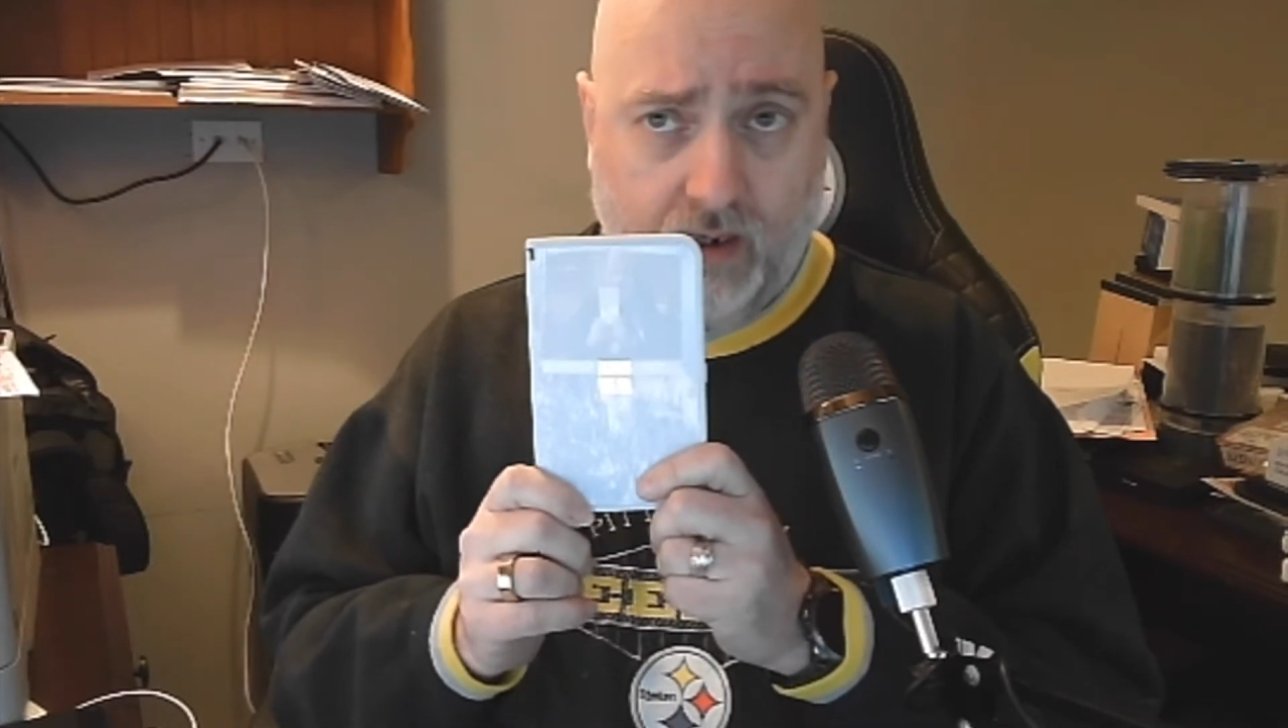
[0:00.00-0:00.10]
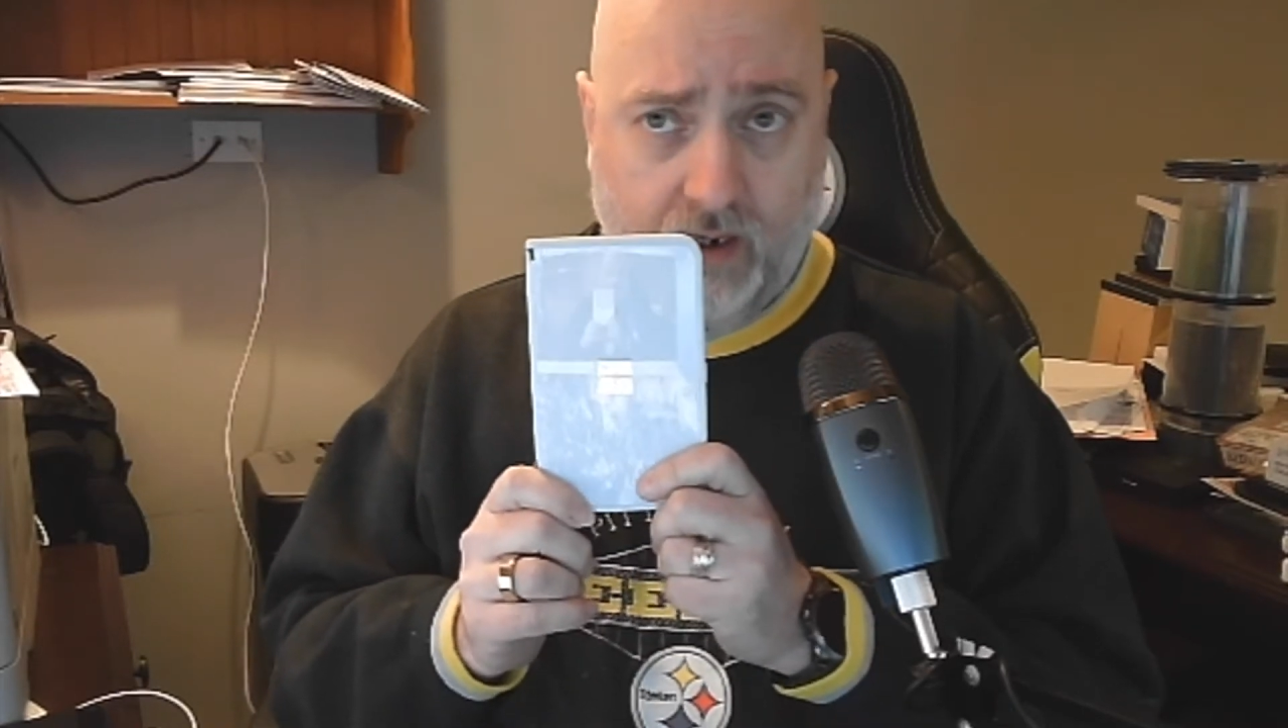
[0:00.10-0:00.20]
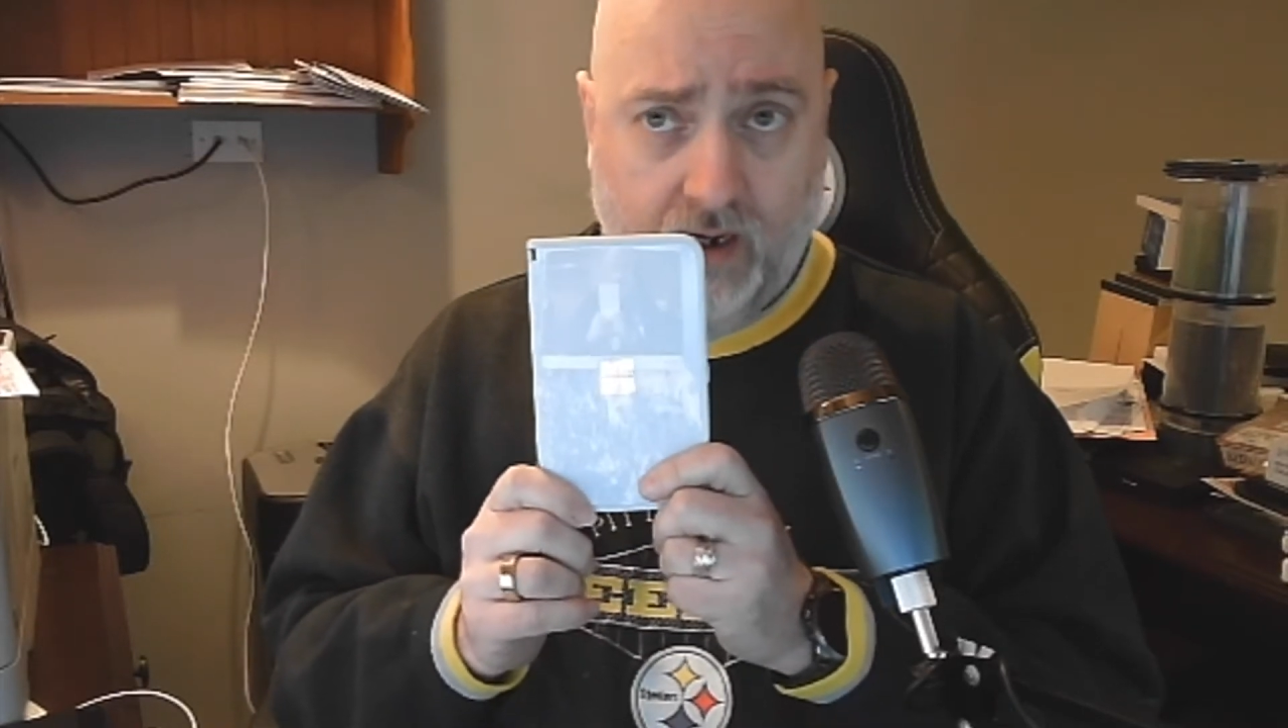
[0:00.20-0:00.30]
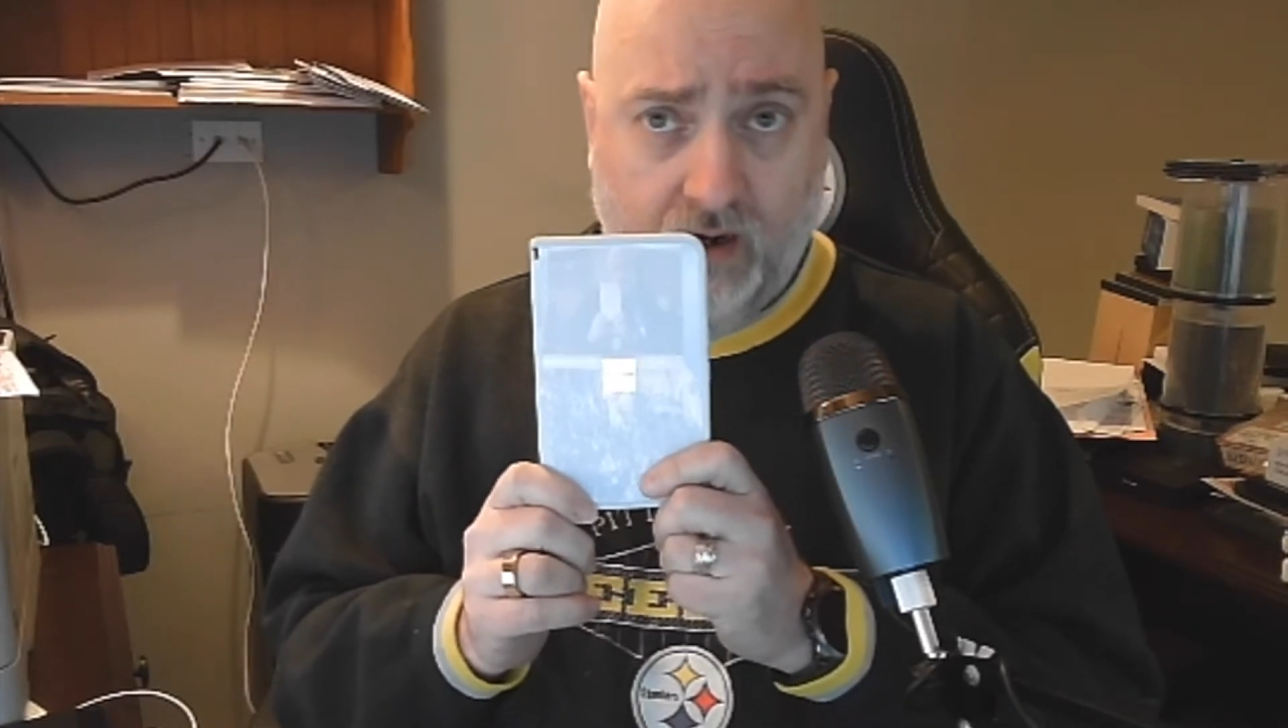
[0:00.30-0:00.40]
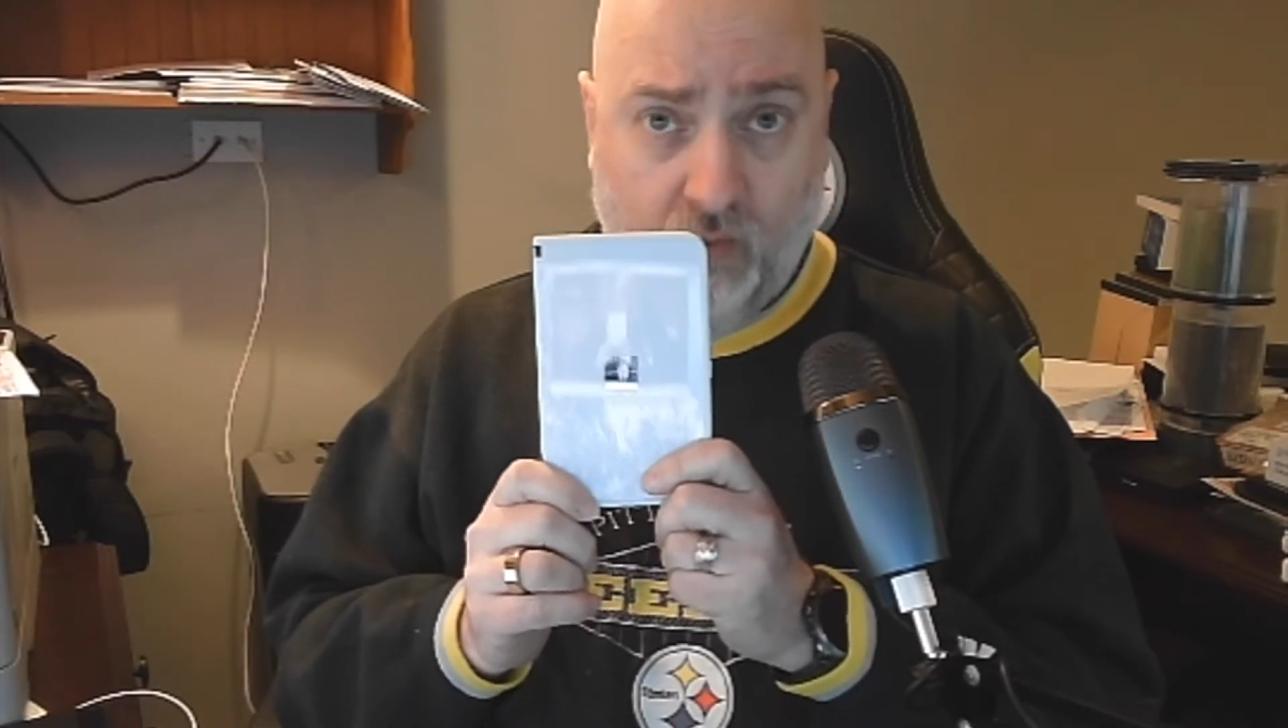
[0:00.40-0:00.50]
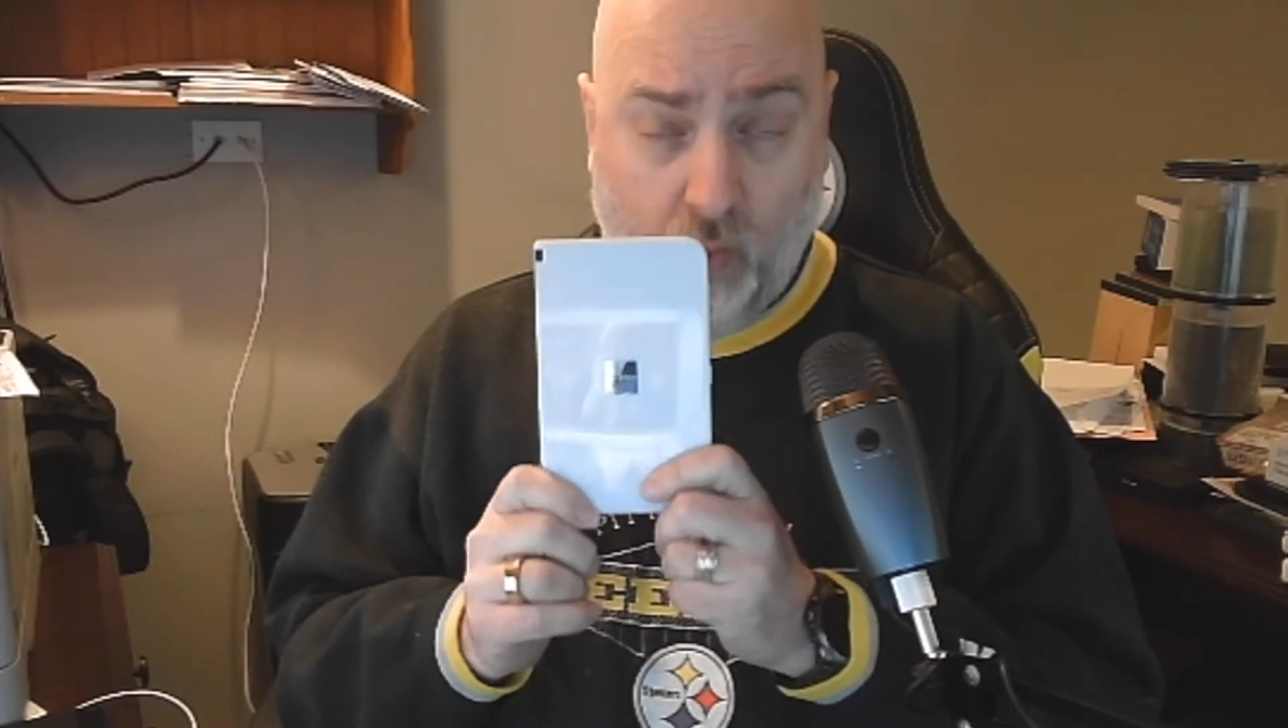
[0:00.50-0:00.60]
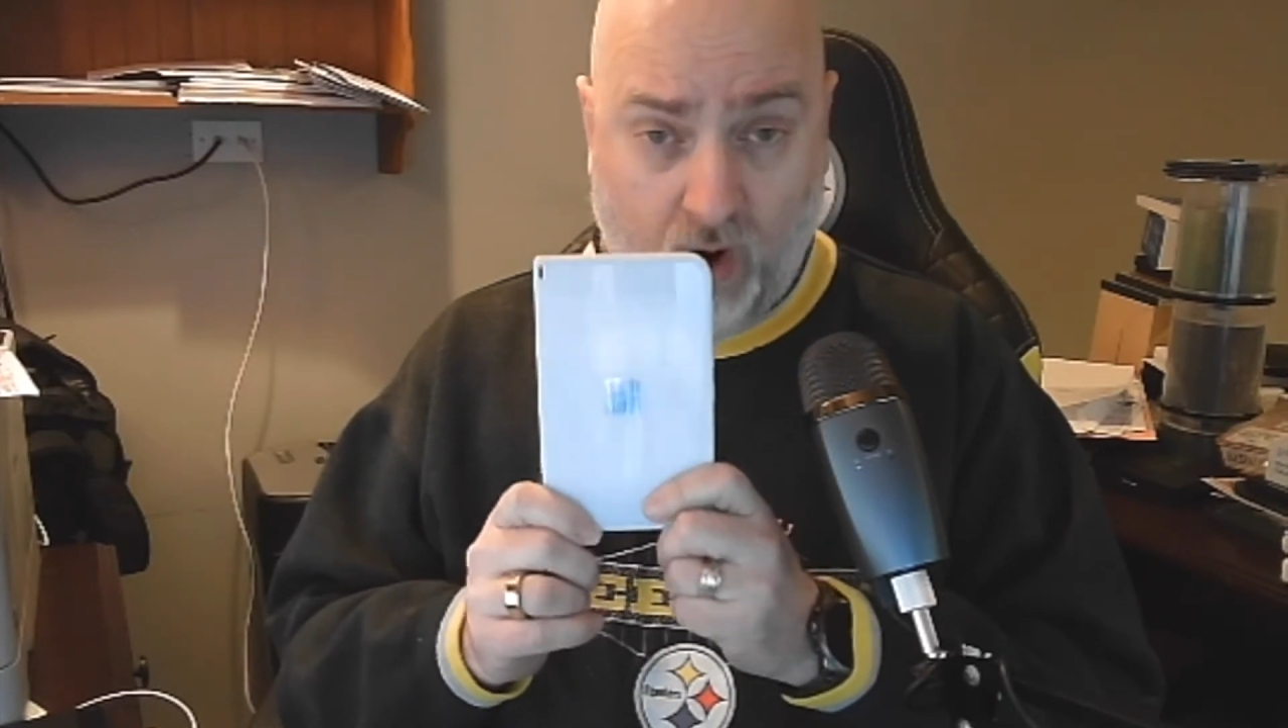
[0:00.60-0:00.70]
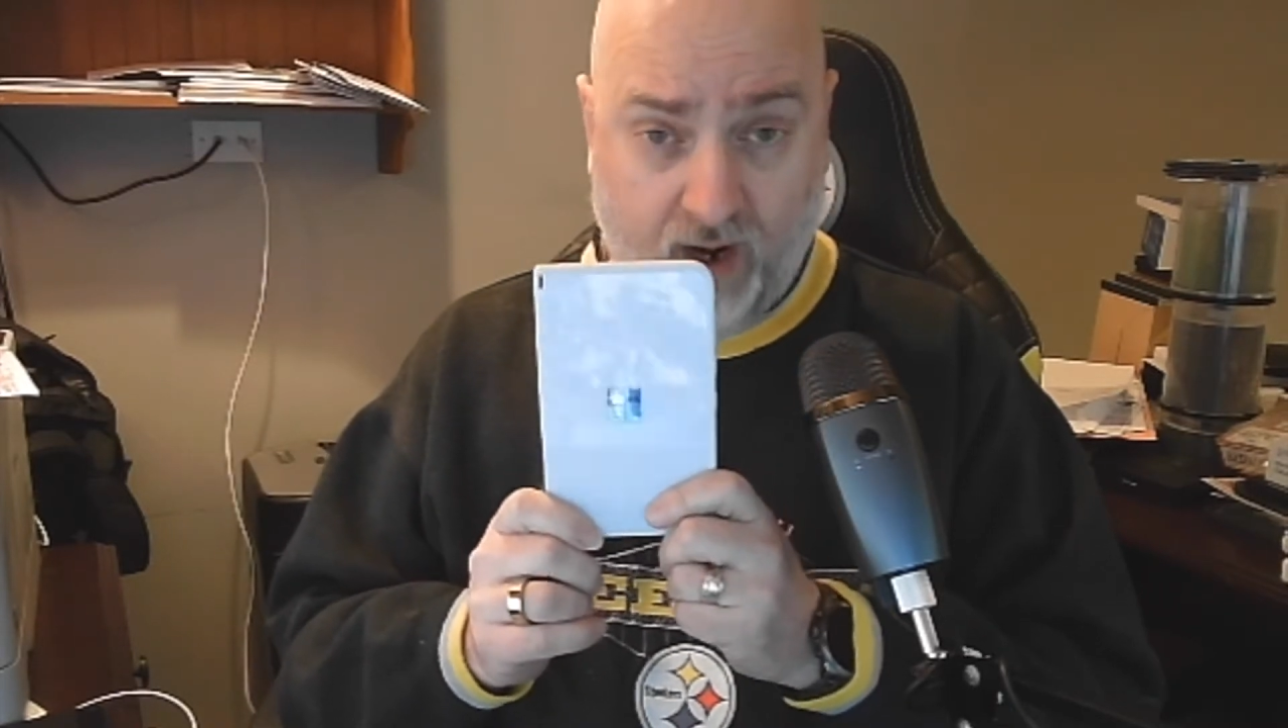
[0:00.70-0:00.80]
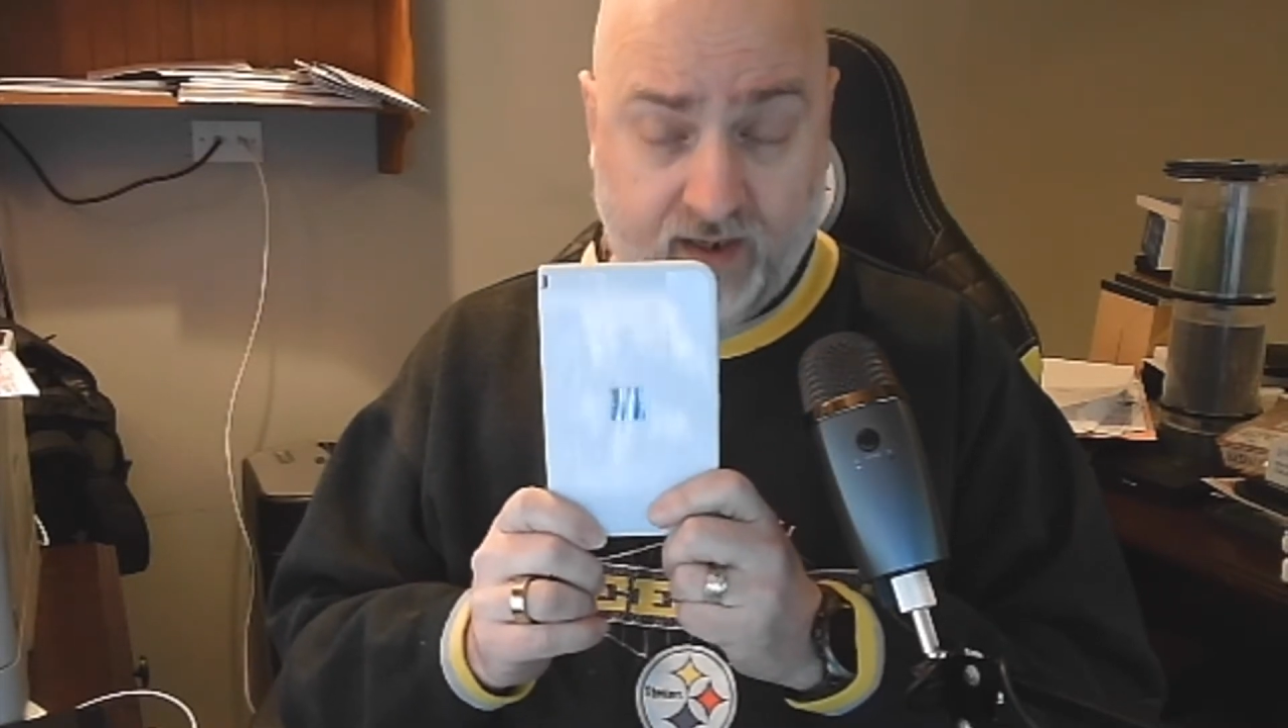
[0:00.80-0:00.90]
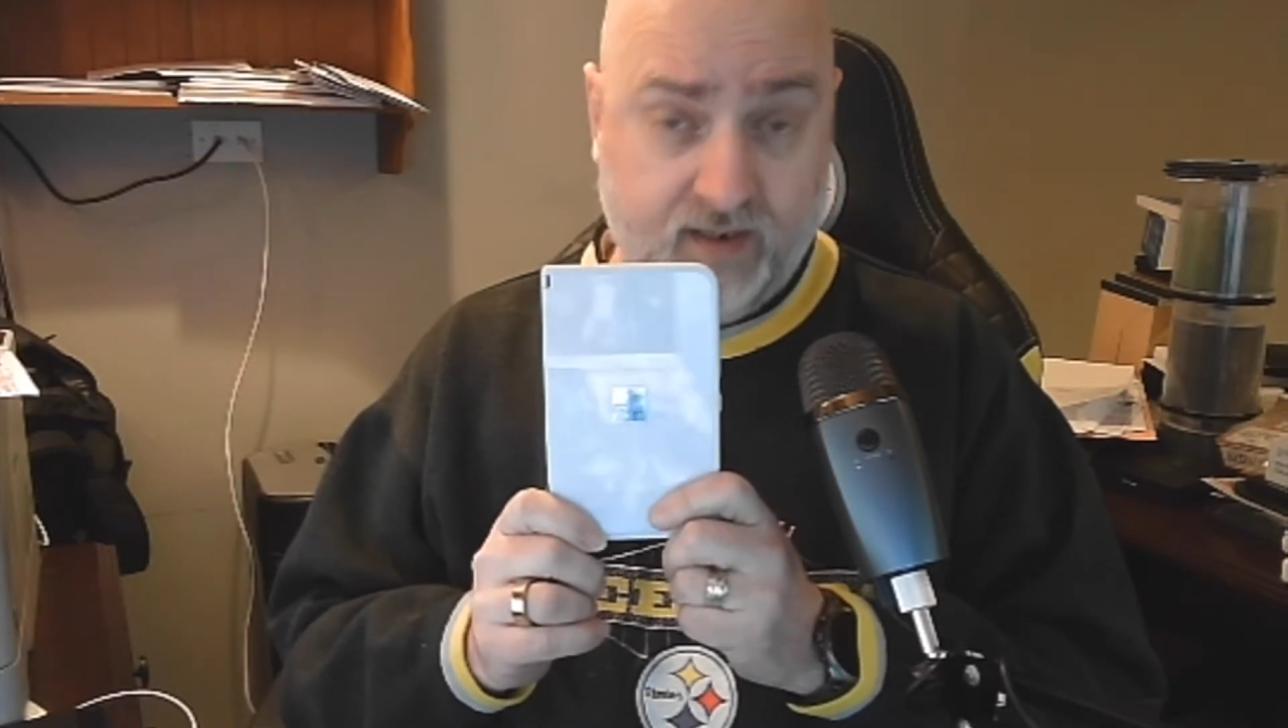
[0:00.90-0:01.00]

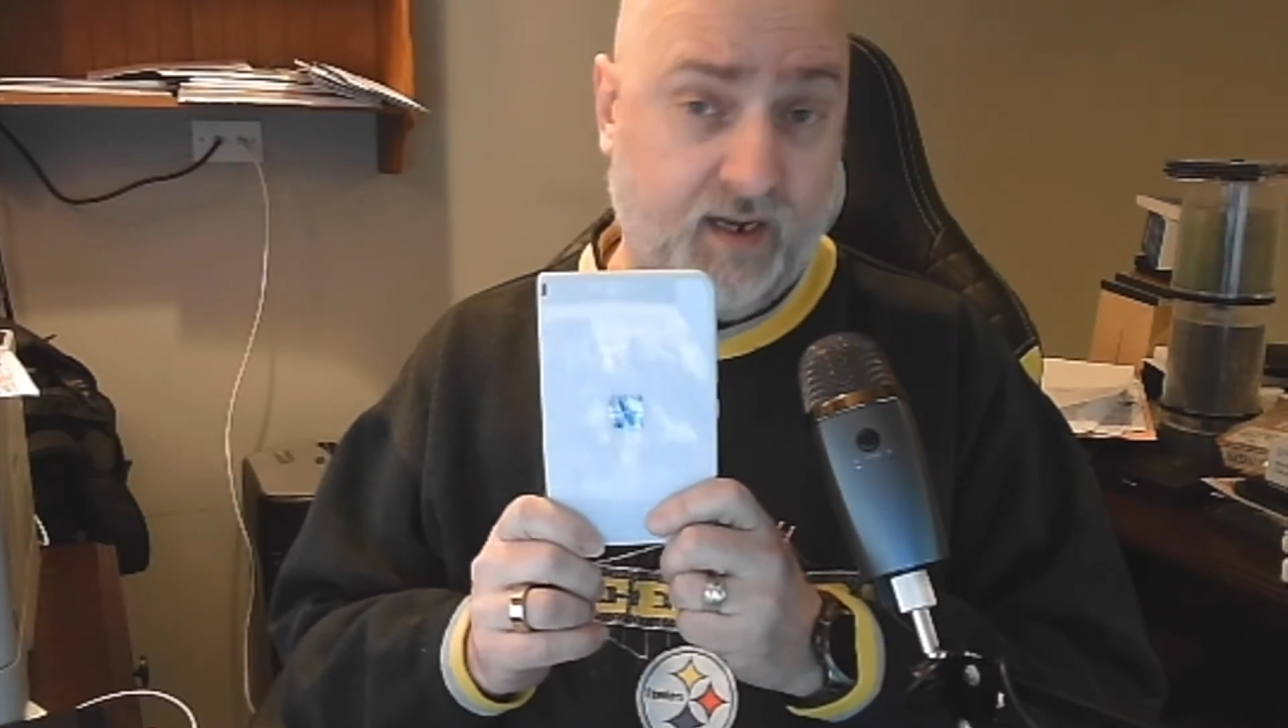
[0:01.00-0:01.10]
1